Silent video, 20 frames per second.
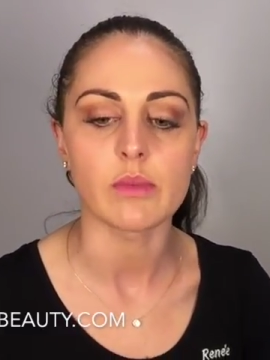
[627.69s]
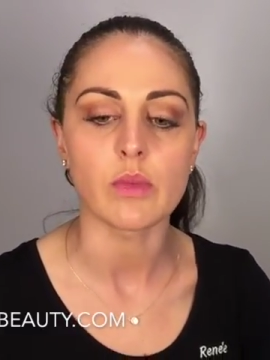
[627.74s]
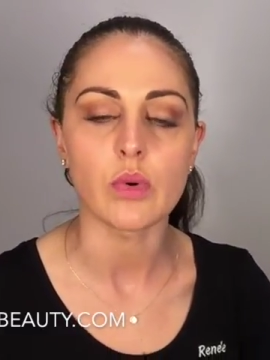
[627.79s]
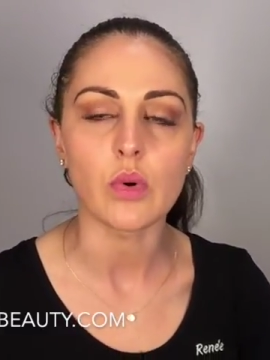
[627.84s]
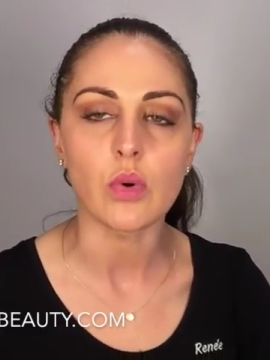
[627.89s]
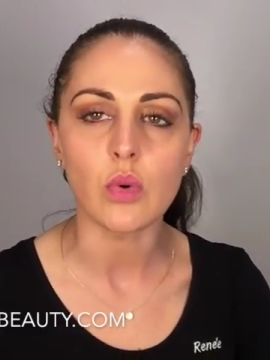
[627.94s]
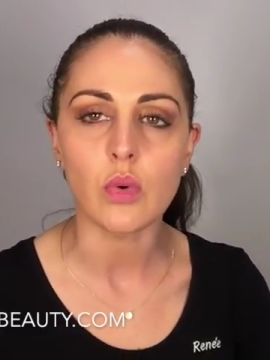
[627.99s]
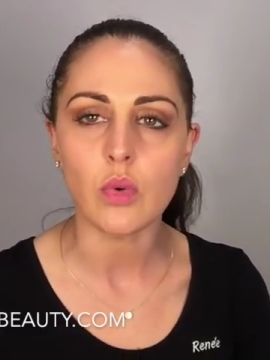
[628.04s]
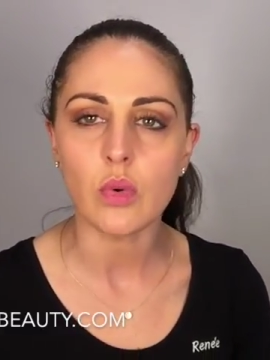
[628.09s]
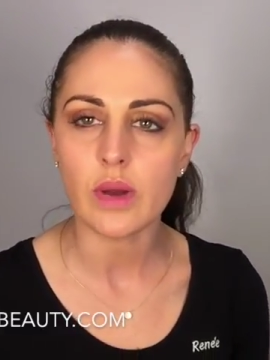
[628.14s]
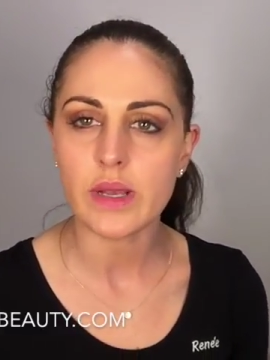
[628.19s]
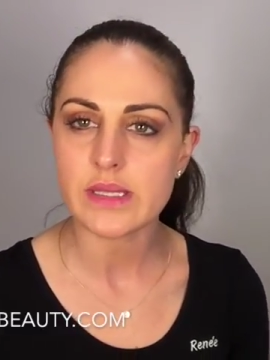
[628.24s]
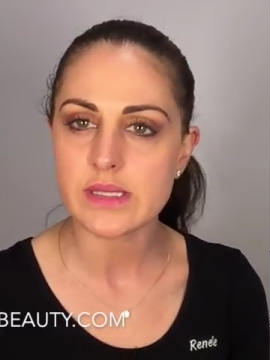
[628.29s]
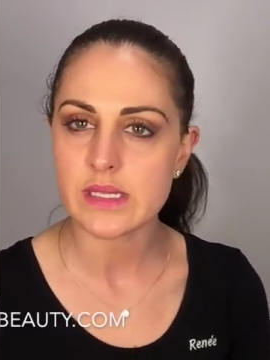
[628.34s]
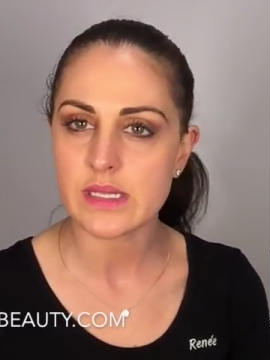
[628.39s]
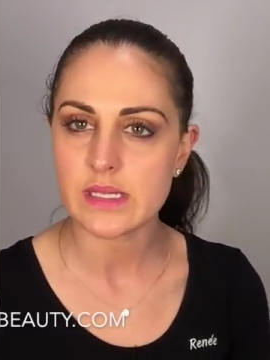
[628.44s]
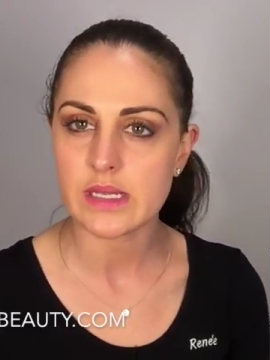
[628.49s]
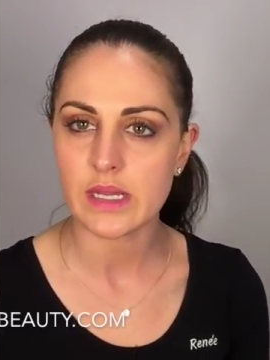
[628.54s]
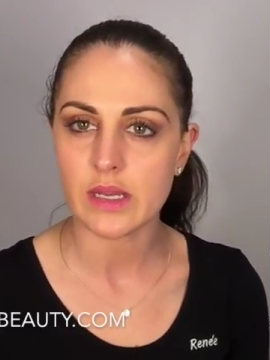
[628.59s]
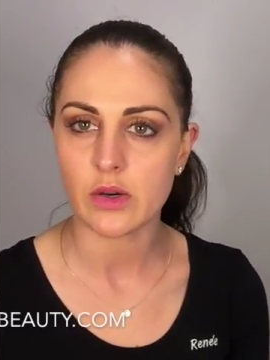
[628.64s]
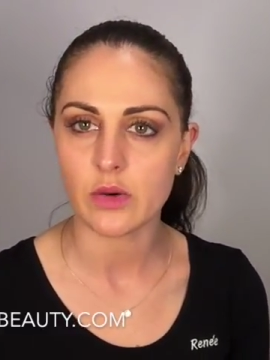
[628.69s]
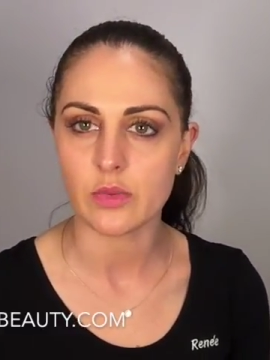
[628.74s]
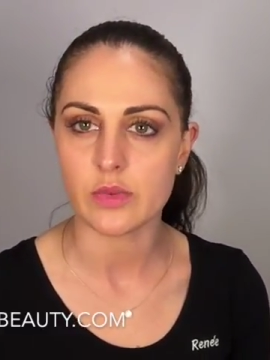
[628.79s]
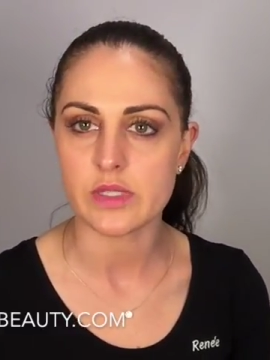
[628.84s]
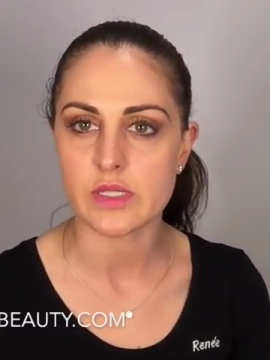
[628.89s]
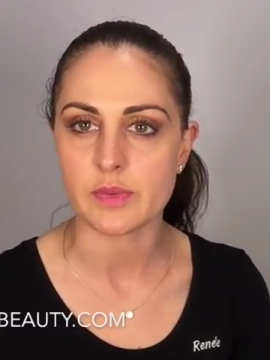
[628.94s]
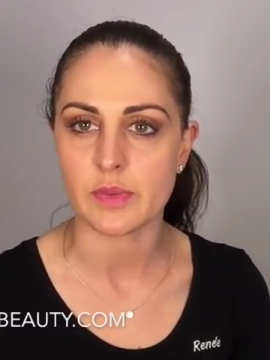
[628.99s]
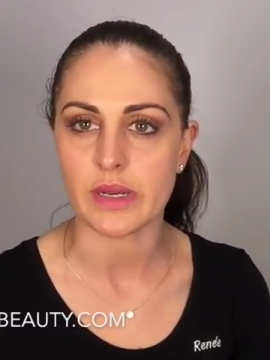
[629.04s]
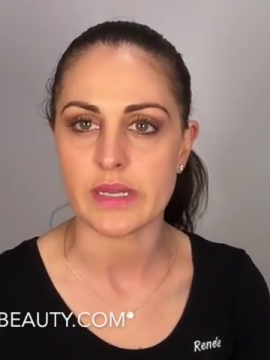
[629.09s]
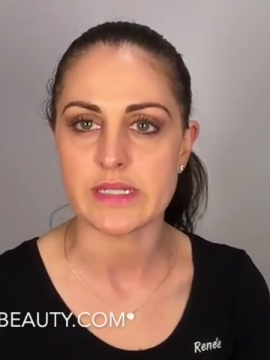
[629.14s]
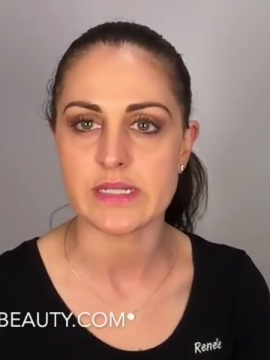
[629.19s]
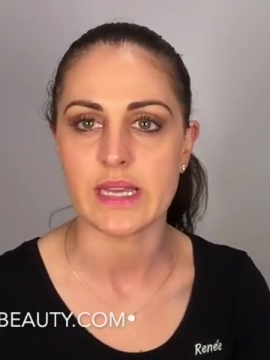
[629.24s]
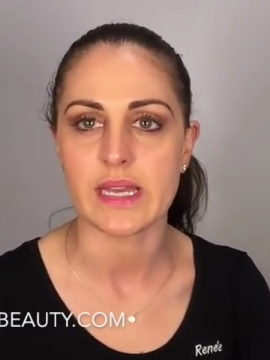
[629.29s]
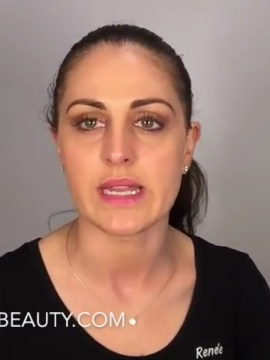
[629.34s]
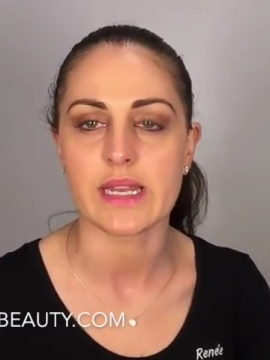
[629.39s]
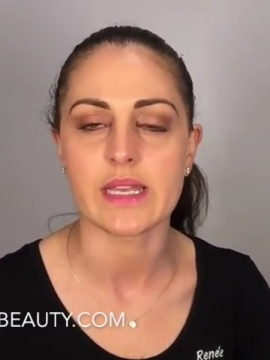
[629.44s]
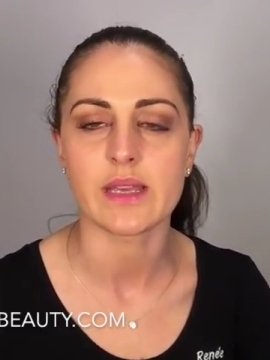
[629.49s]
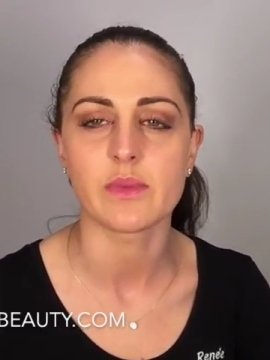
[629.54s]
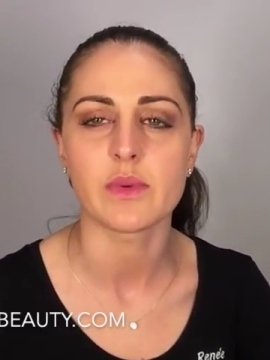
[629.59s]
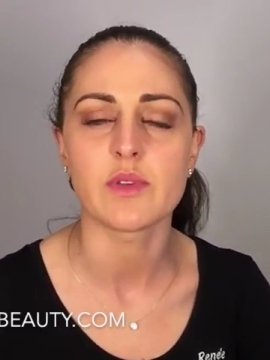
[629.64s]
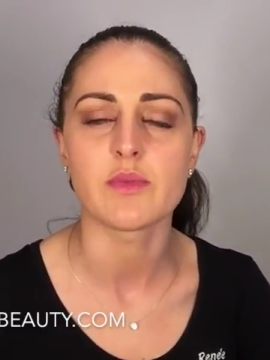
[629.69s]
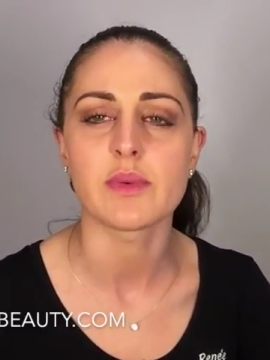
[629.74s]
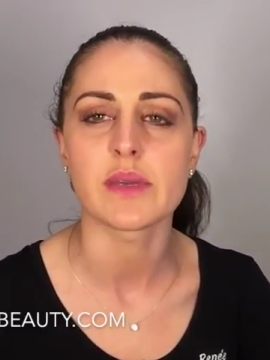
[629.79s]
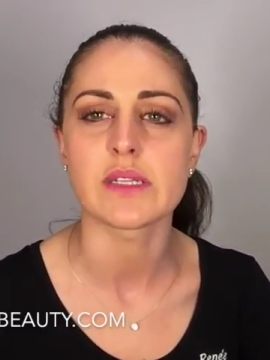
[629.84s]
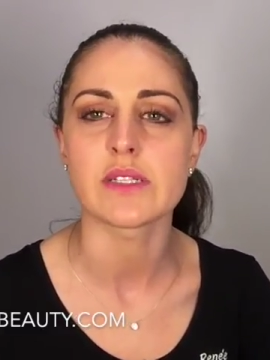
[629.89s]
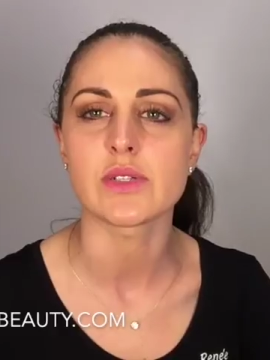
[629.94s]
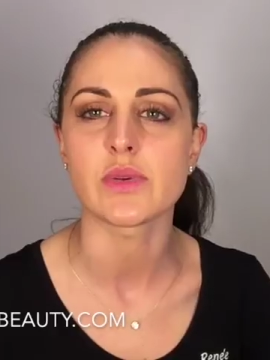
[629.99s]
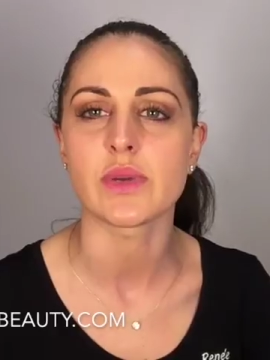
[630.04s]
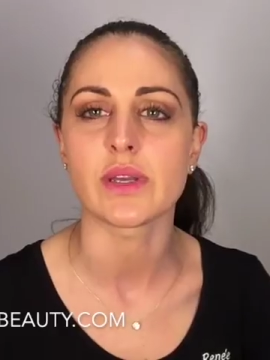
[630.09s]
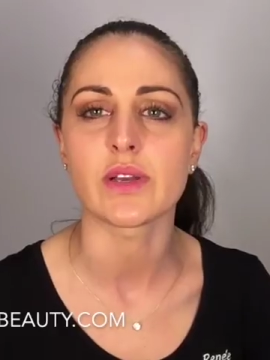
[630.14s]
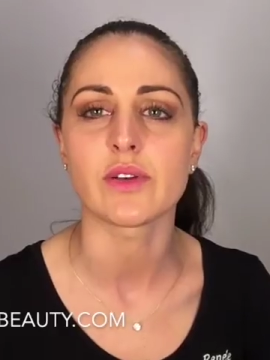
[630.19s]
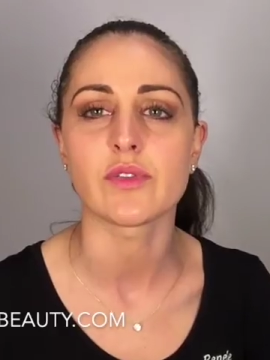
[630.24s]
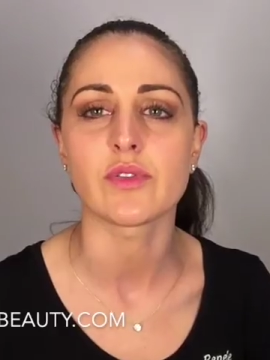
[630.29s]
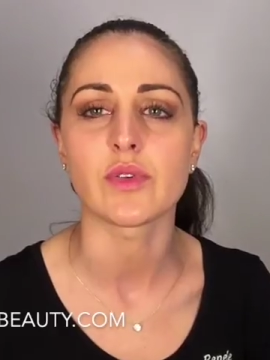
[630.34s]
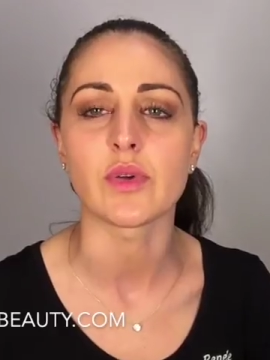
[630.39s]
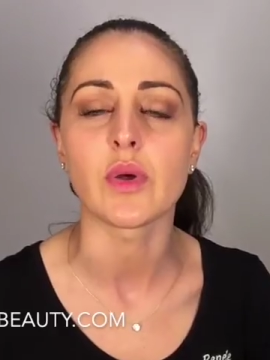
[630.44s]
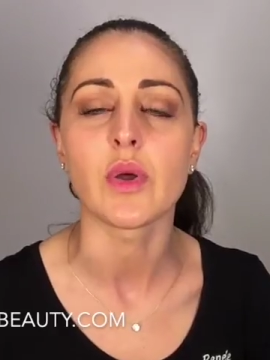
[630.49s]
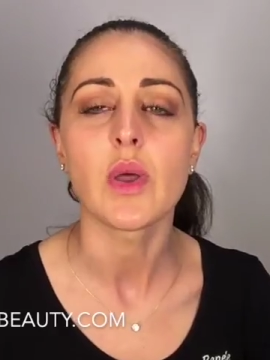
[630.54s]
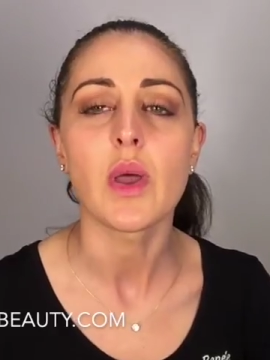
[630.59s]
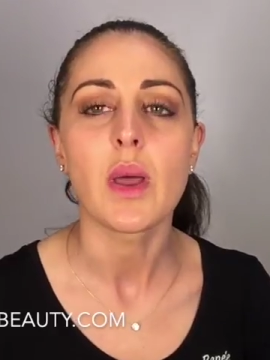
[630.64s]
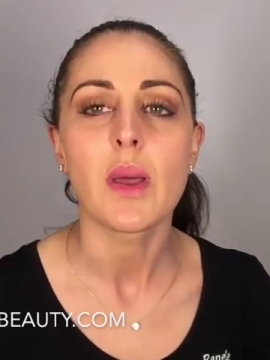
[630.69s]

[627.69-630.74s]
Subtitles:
We're always here to help with spray tanning. We've been doing it for